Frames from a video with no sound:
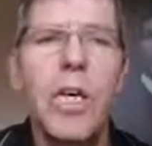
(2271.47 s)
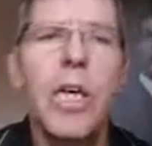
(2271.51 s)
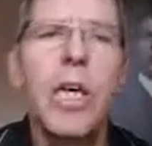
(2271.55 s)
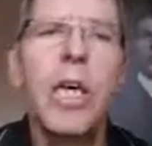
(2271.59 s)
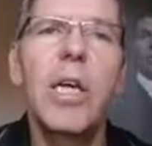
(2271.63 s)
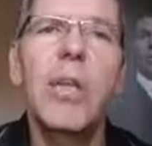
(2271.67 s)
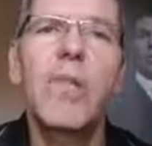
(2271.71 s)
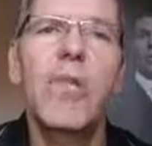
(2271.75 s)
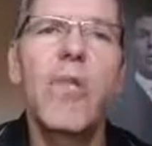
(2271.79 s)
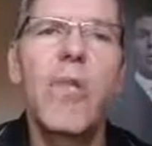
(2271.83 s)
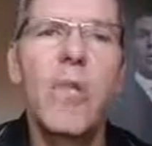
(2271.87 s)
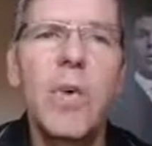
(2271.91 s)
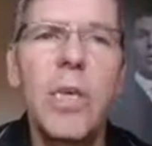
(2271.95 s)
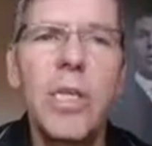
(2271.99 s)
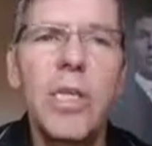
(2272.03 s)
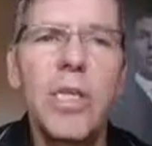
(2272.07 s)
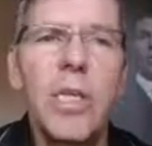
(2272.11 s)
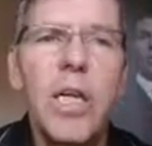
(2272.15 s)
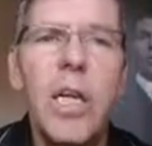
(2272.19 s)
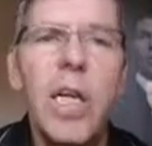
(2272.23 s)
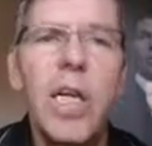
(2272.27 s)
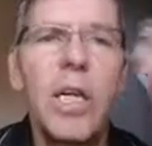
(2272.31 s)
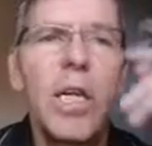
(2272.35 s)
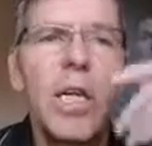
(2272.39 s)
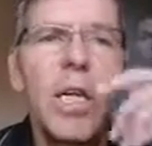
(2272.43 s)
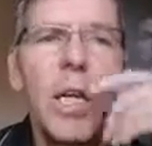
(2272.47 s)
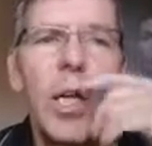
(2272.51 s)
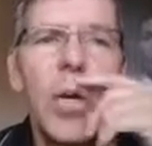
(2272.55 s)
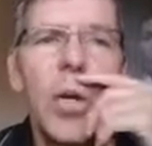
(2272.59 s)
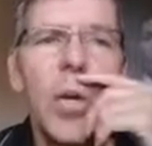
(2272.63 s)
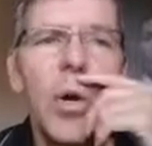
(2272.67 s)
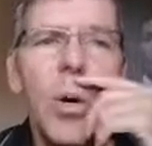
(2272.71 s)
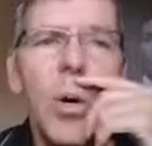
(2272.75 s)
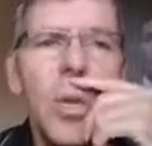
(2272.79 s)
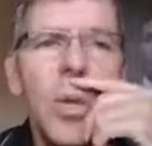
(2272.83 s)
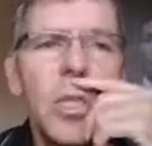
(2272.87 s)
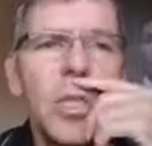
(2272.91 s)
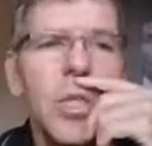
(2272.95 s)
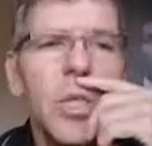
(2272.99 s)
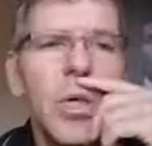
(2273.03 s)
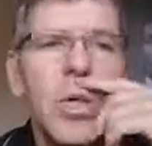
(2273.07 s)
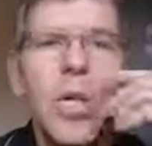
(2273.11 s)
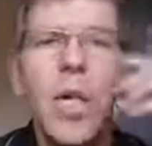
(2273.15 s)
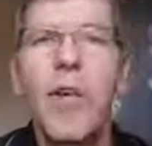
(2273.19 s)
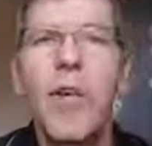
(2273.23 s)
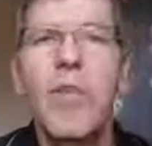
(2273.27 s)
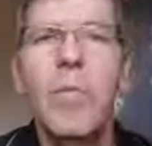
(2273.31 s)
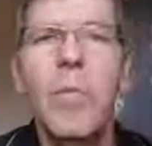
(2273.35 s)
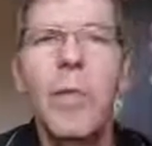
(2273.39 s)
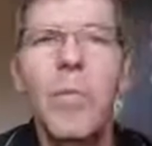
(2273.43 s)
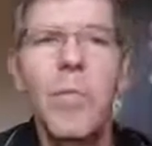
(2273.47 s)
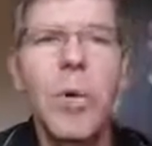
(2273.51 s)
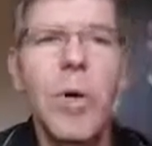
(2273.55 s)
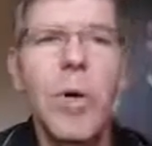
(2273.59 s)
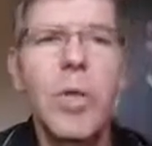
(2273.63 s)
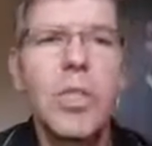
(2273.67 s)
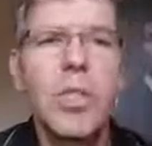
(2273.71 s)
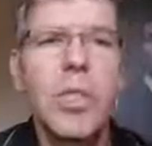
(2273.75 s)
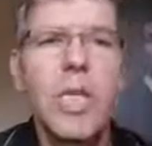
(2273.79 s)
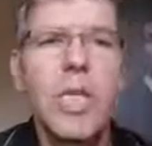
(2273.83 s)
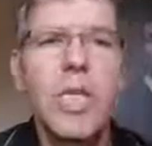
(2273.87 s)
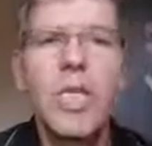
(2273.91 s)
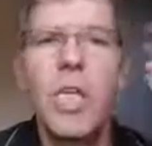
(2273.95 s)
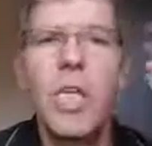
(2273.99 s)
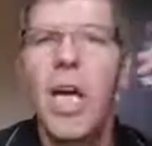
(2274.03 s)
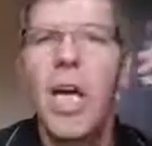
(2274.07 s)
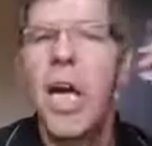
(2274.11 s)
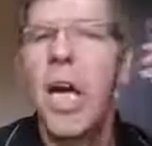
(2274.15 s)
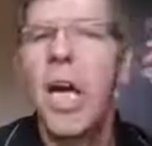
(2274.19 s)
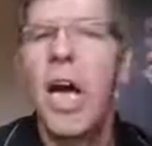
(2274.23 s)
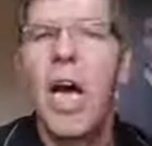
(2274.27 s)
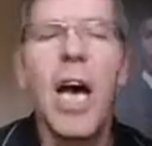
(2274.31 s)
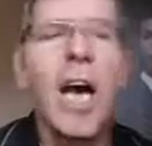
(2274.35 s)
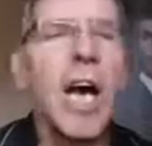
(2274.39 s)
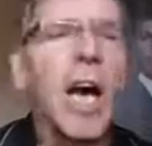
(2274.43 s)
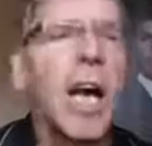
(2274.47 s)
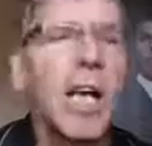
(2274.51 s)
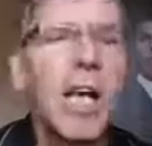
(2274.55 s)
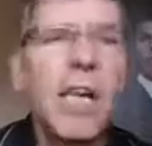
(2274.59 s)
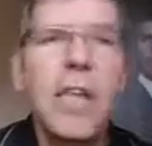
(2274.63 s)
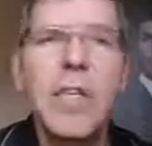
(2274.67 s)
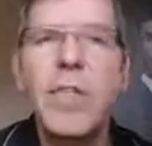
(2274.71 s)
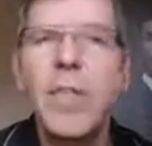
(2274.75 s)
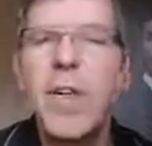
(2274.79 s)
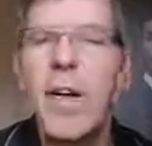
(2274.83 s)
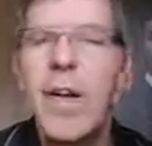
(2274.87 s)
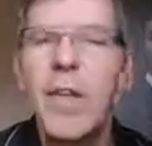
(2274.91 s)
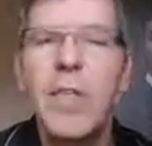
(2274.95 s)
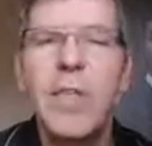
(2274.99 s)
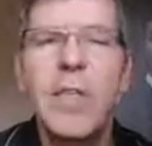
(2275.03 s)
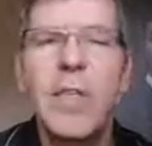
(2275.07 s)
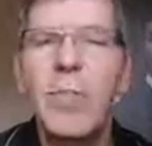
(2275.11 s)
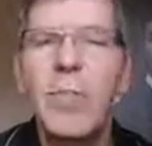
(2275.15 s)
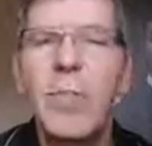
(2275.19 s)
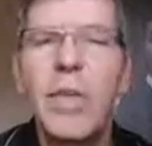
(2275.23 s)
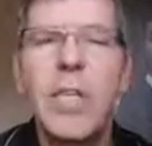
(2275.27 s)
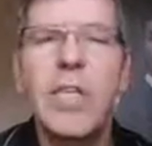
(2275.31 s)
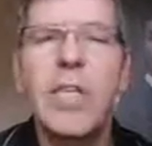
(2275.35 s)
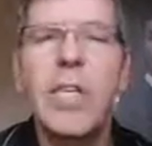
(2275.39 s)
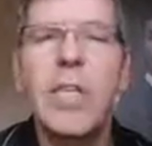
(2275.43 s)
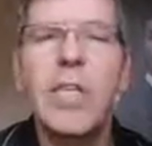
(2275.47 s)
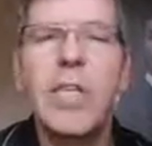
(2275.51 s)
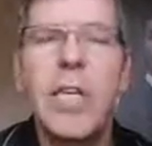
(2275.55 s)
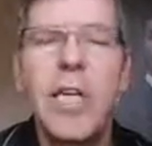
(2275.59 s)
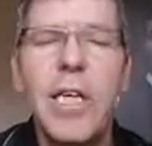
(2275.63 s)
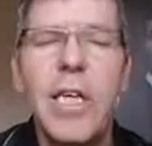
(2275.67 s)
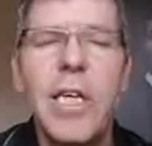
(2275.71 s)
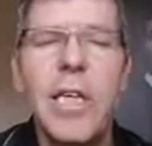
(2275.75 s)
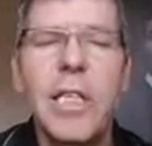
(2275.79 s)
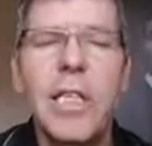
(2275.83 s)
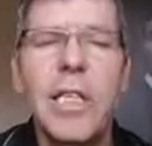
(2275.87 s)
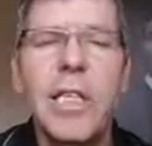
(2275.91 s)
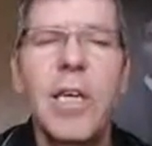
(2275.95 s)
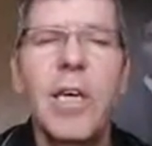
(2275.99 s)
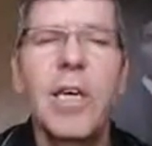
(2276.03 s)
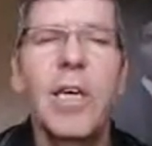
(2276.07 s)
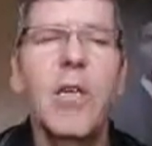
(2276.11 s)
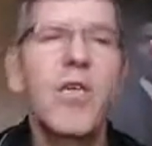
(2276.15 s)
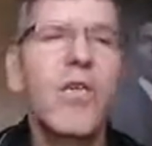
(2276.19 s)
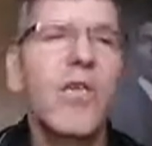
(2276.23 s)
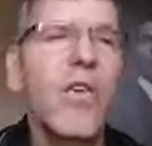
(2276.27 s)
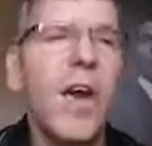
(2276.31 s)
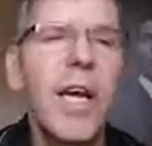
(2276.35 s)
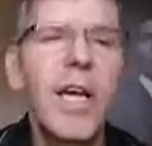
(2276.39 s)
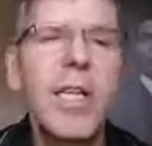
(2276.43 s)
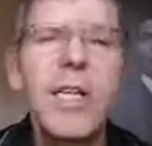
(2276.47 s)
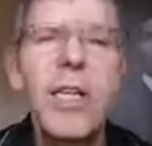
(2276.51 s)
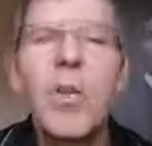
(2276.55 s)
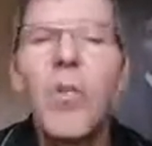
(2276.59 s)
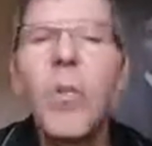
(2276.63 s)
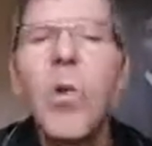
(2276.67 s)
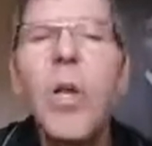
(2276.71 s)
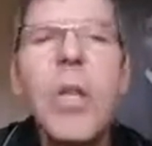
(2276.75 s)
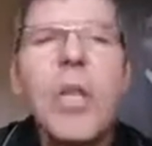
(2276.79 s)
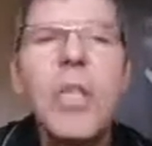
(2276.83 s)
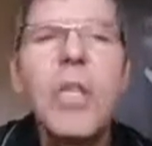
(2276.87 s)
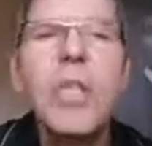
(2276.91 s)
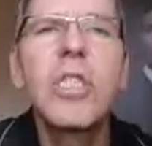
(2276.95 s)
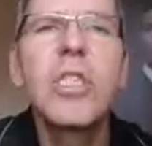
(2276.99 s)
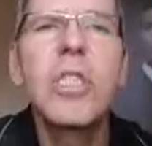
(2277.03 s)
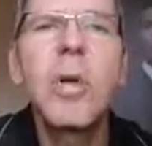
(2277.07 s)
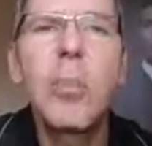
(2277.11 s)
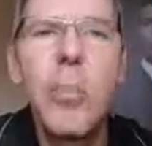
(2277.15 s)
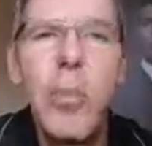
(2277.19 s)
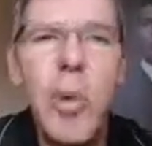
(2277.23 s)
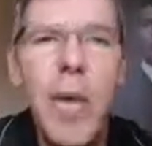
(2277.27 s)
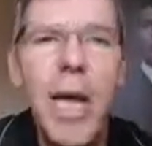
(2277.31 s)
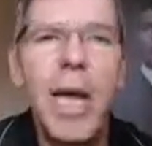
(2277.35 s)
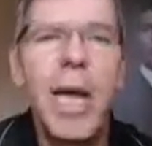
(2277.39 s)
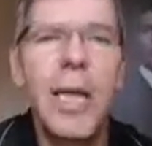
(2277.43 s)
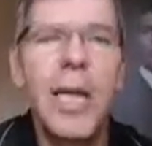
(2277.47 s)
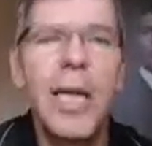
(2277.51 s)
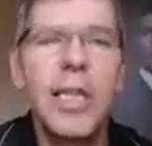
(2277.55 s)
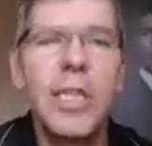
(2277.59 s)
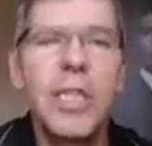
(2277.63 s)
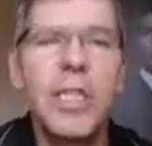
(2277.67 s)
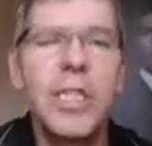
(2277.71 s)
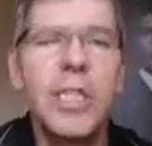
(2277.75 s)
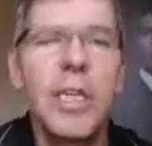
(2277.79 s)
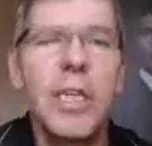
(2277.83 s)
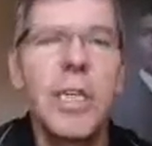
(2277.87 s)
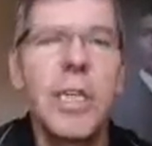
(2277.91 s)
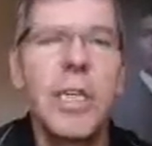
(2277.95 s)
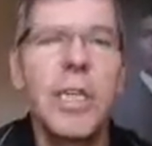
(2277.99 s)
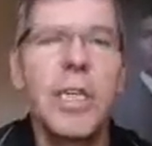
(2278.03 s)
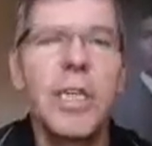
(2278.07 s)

influence any laws or government policies, hire talented business leaders, find quality suppliers,